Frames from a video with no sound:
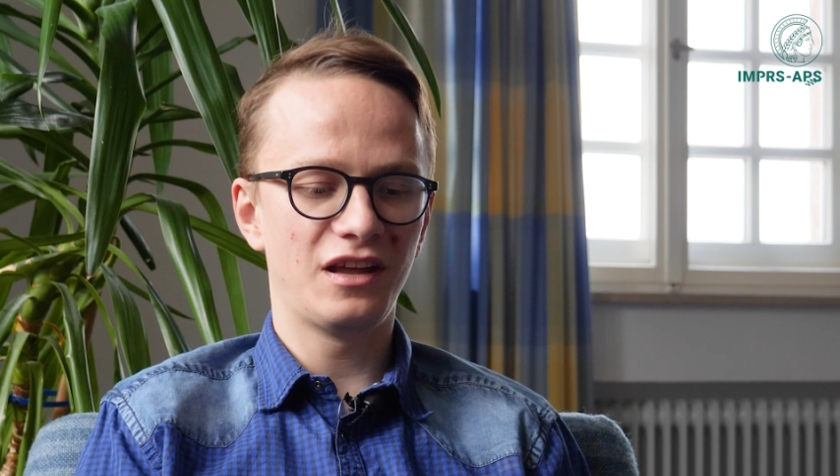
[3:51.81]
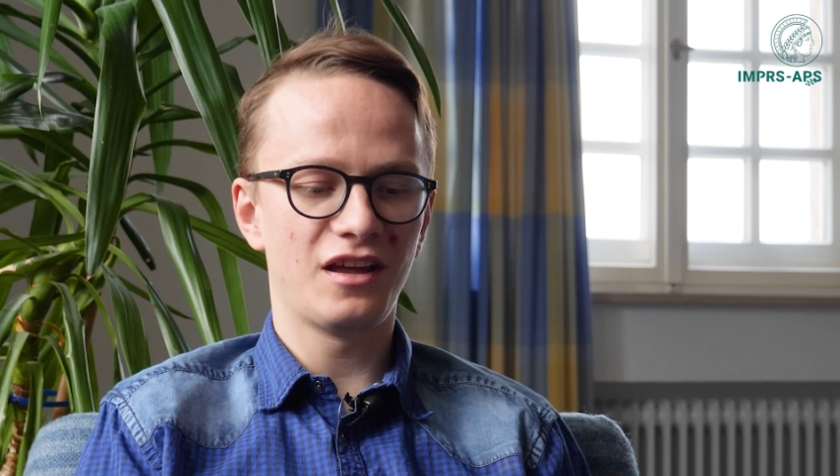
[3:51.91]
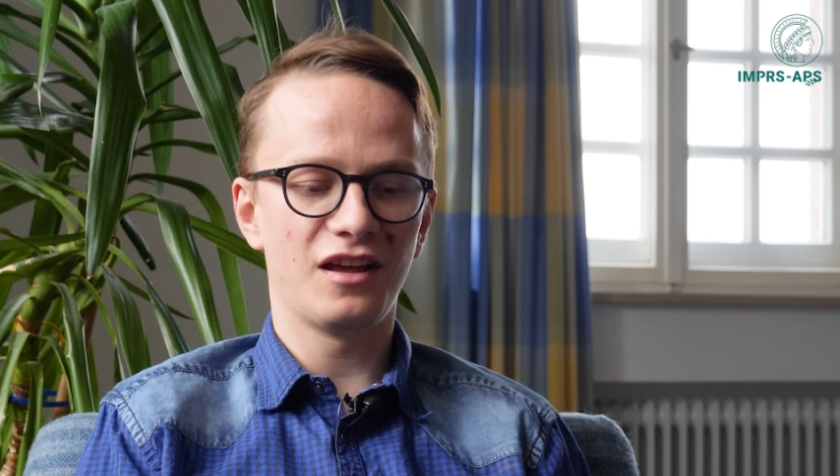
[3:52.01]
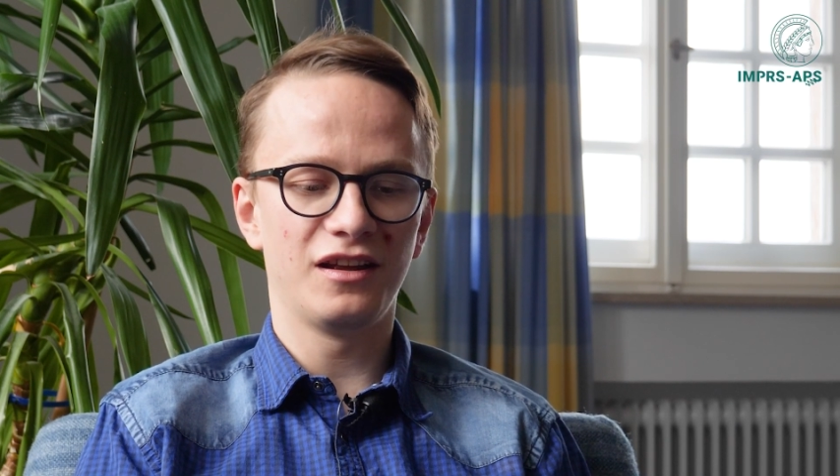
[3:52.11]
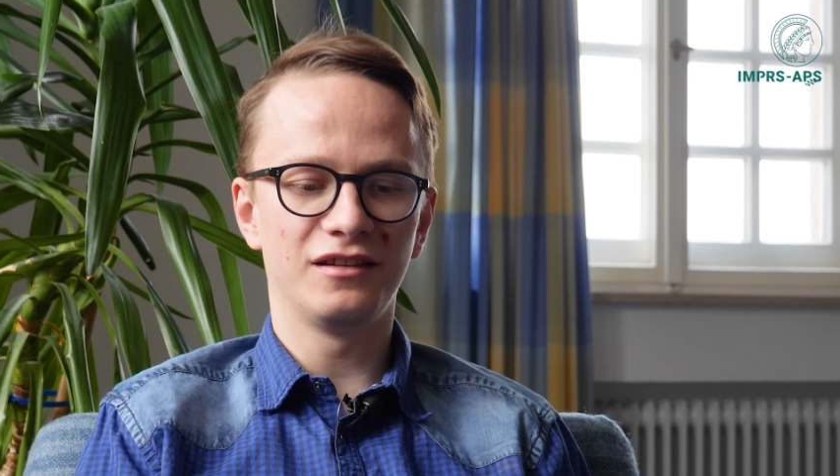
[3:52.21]

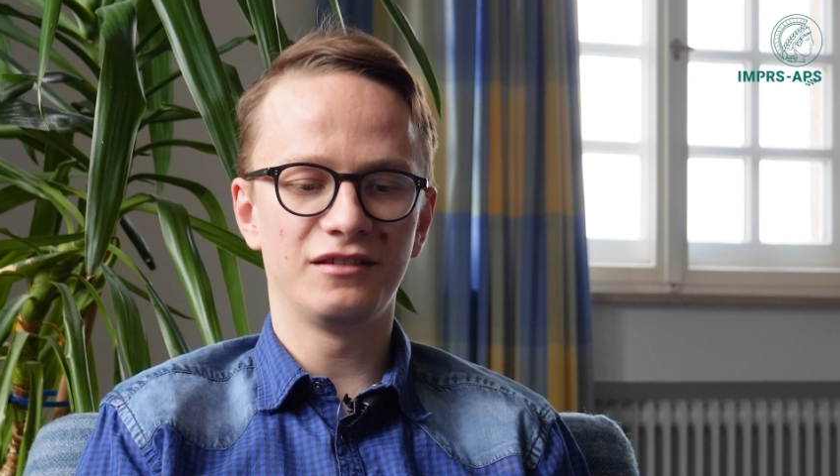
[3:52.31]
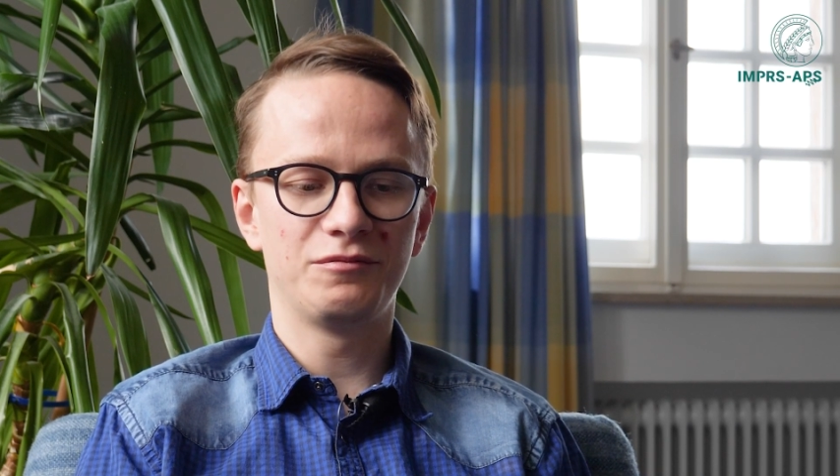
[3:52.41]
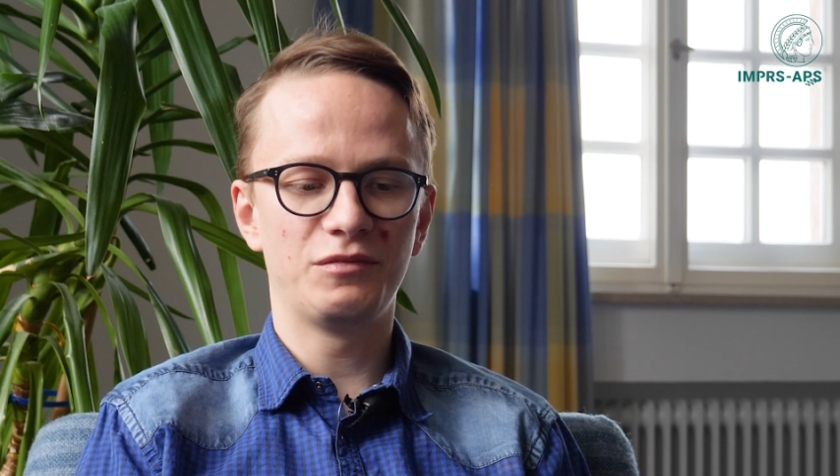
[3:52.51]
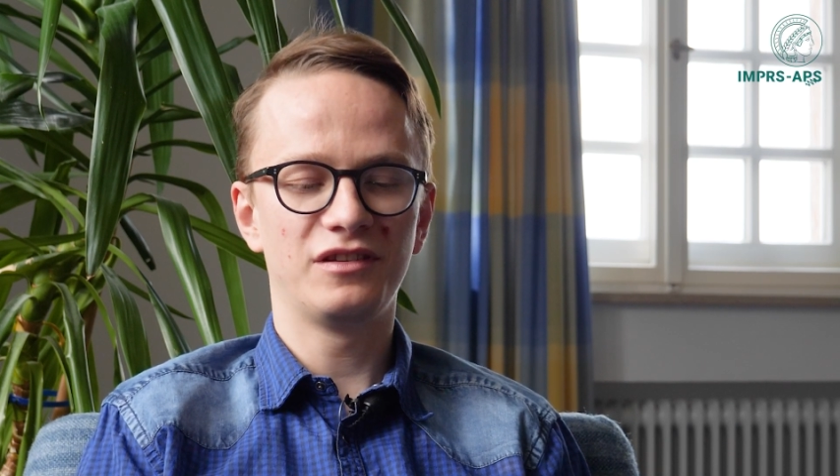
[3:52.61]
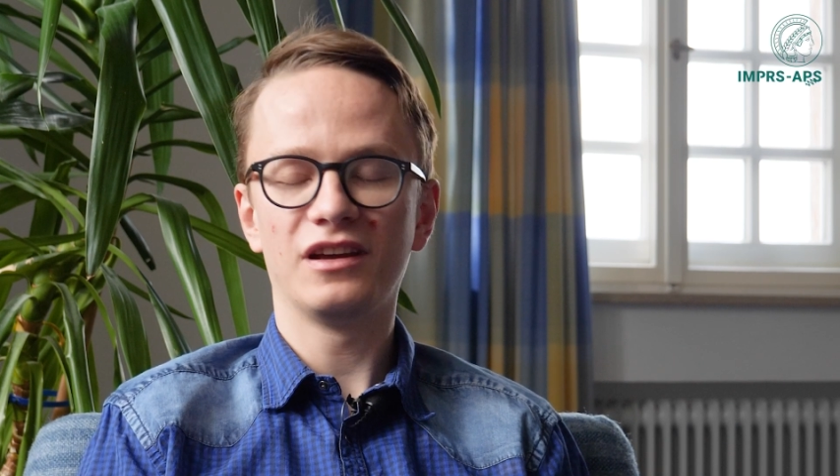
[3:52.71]
and
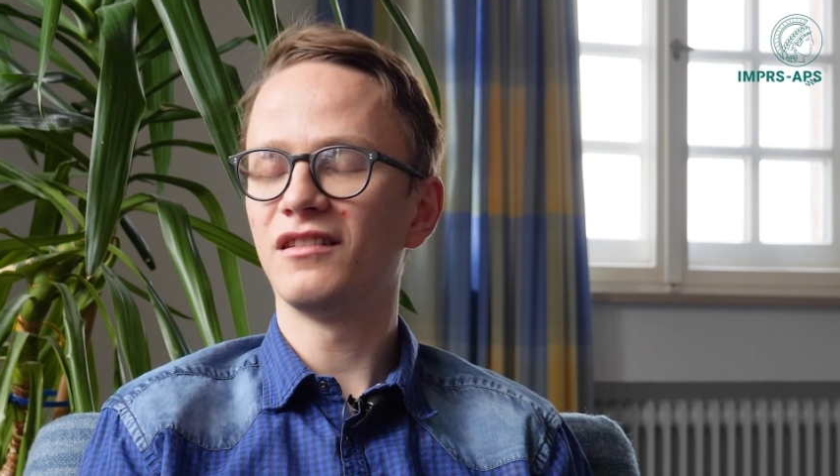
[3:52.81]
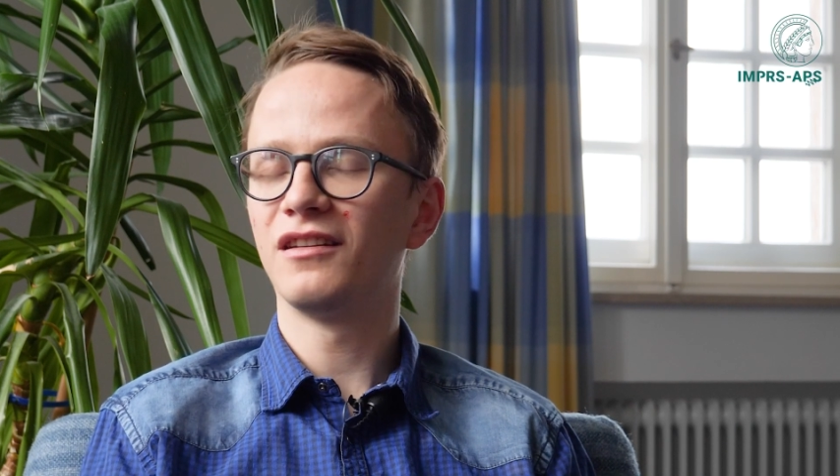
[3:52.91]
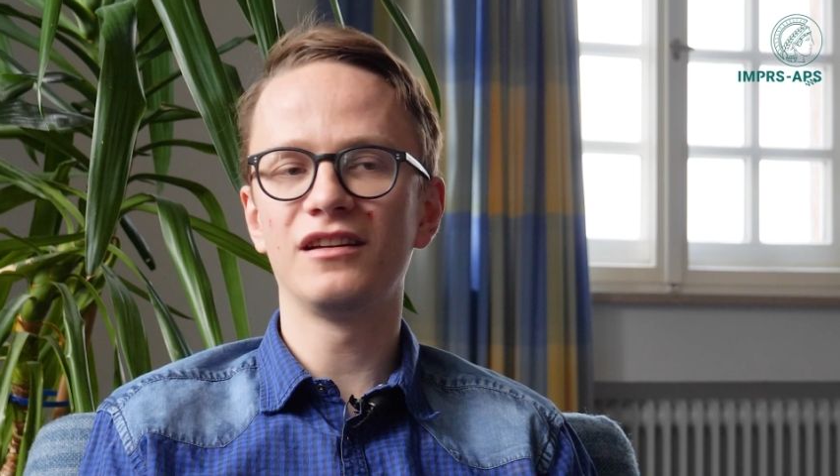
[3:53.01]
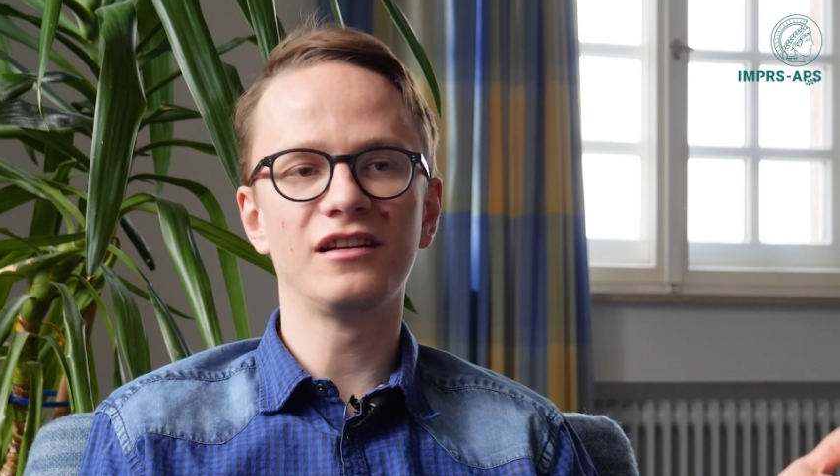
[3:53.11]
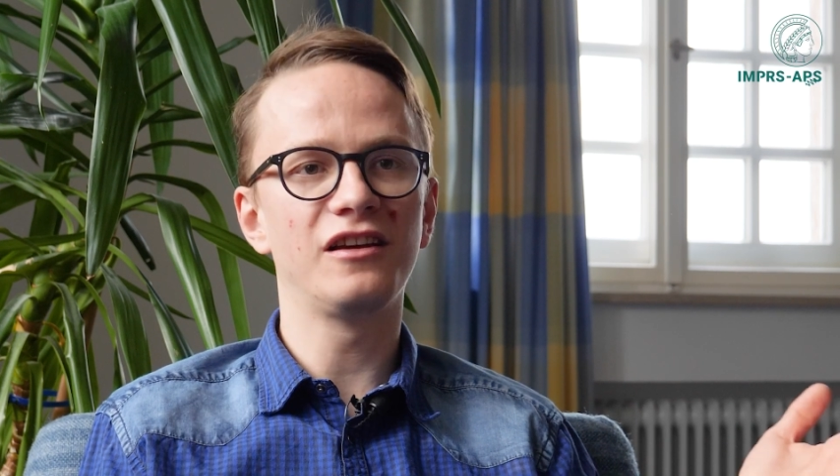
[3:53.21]
besides that, I